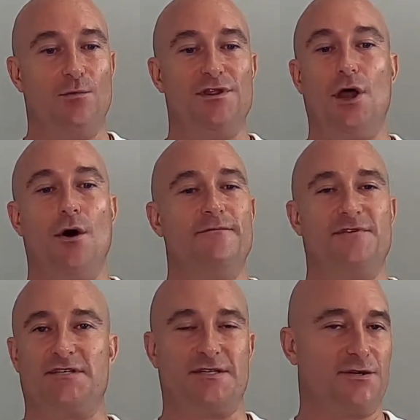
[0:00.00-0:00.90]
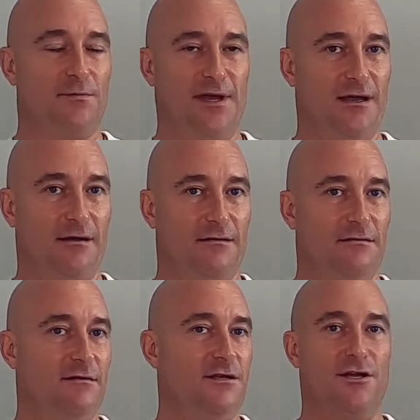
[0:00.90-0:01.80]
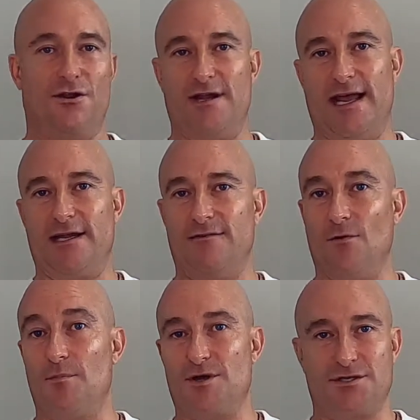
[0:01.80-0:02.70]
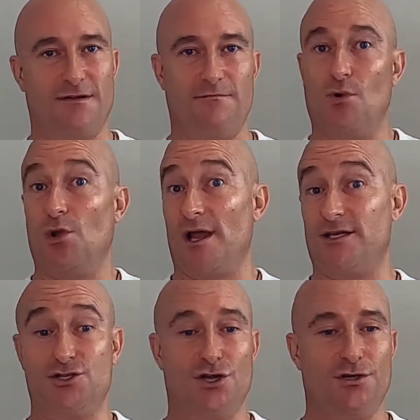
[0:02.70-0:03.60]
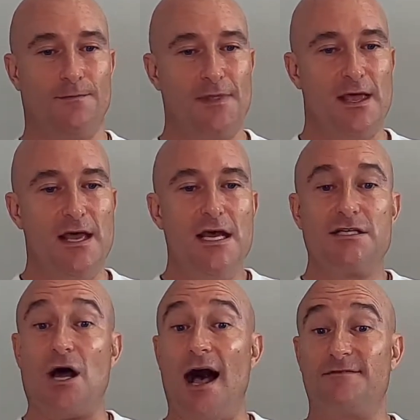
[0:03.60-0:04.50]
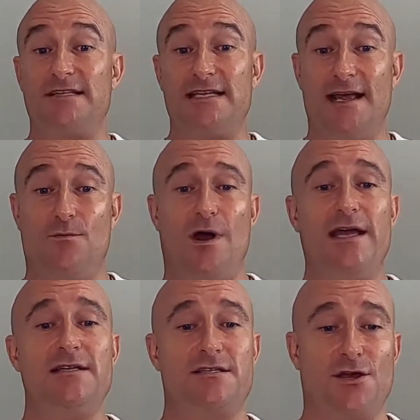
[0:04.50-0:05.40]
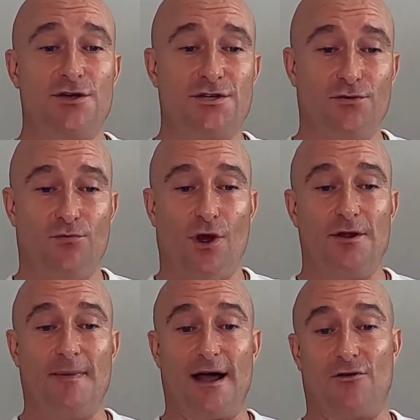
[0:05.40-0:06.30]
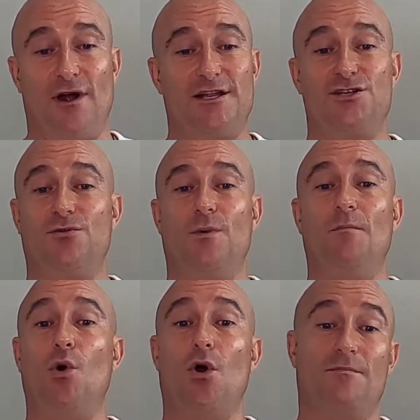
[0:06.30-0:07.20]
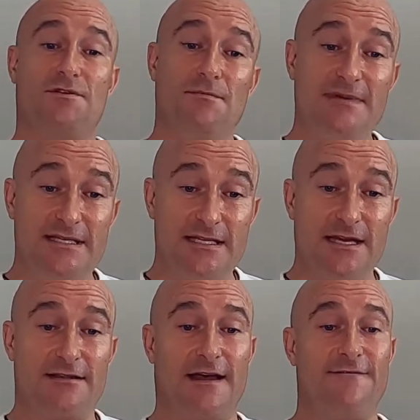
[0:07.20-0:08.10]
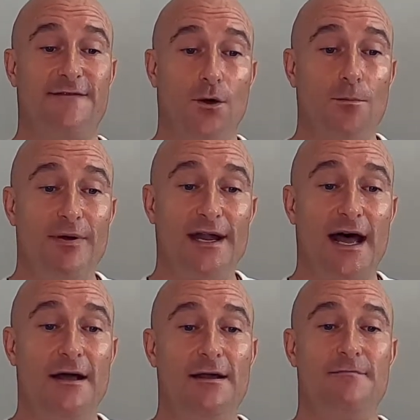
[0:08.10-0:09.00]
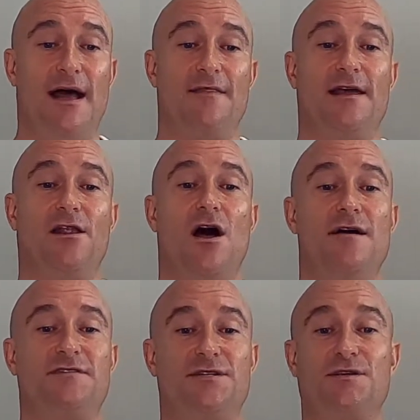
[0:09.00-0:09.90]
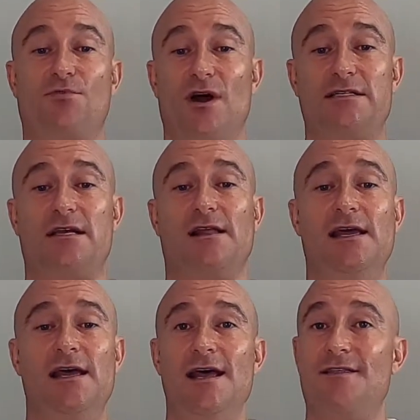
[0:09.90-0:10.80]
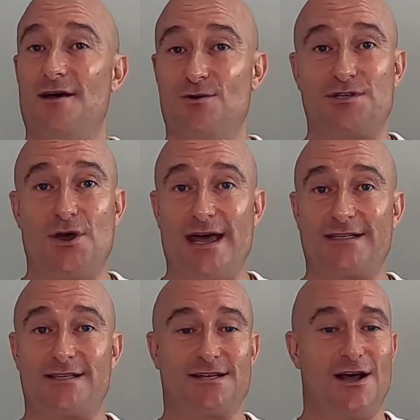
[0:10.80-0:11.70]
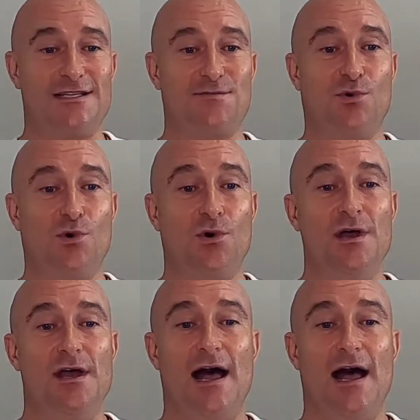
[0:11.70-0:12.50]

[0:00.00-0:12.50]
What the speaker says: with no emphasis or being negative or positive, more like a journal. So after 10 weeks, those who wrote about gratitude were more optimistic. They felt better about their lives, and surprisingly, they also exercised more,